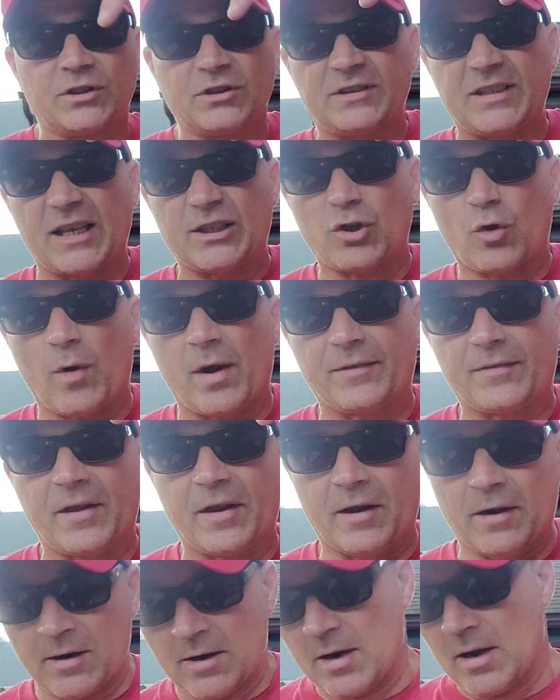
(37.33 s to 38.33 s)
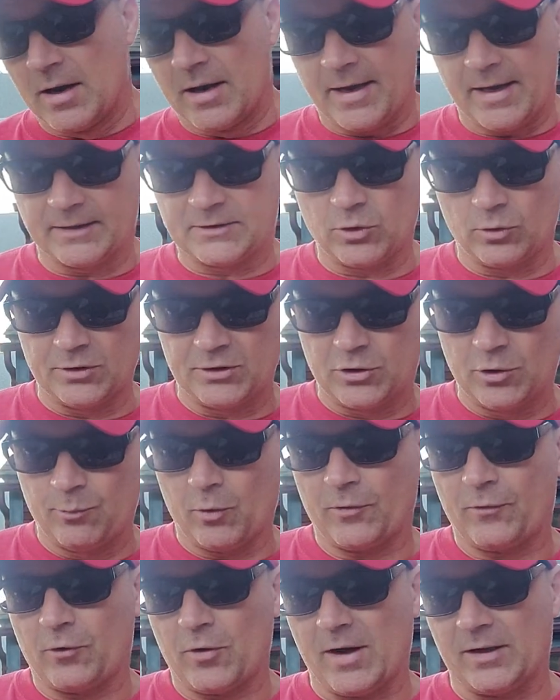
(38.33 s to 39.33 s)
It says it right there. It's only
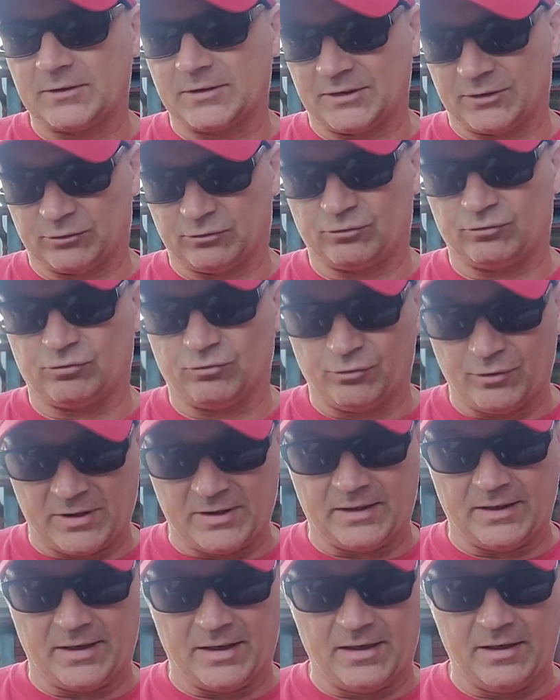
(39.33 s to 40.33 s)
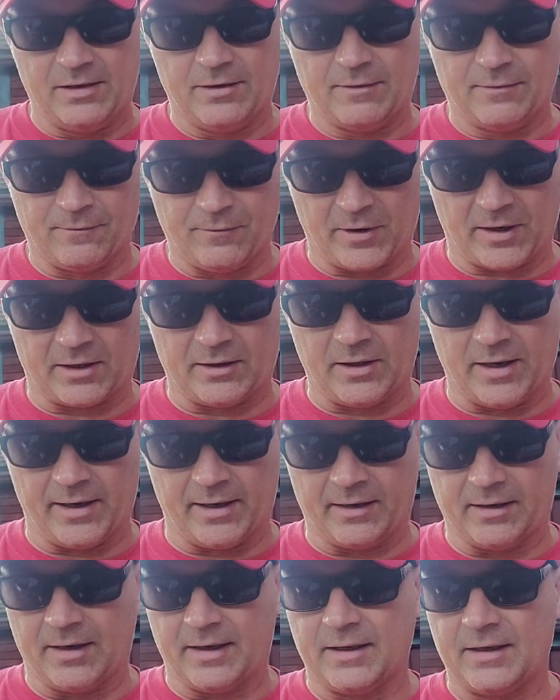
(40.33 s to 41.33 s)
2.4 ounces, really freaking
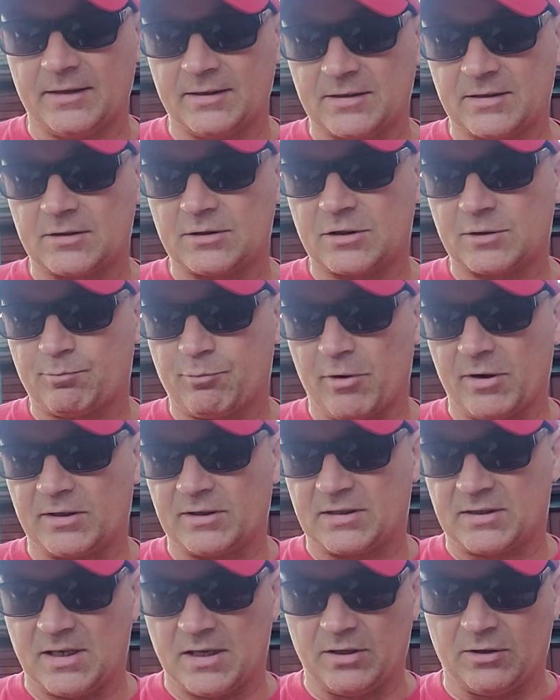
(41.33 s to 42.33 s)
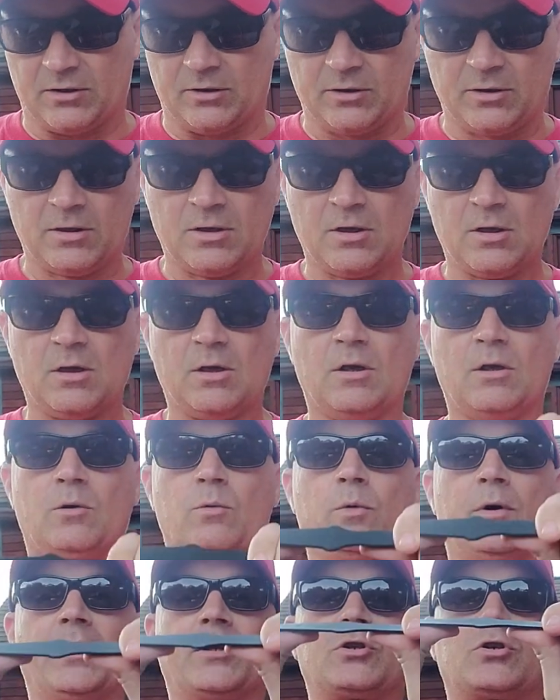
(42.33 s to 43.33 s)
light. It is spring steel,
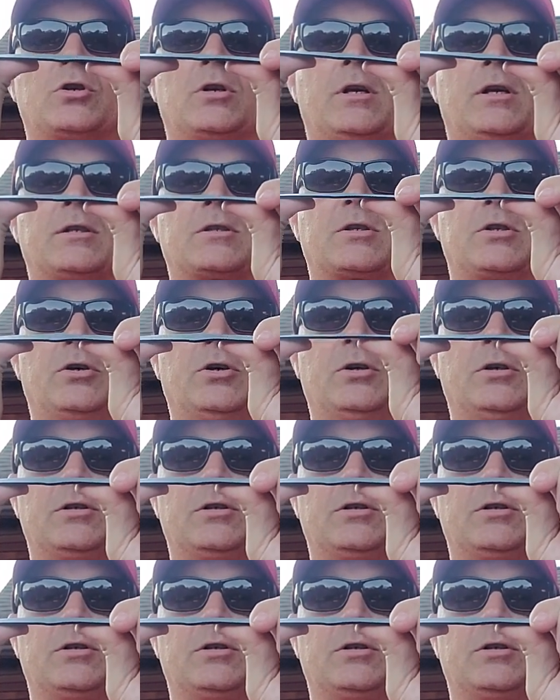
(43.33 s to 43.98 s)
which is good.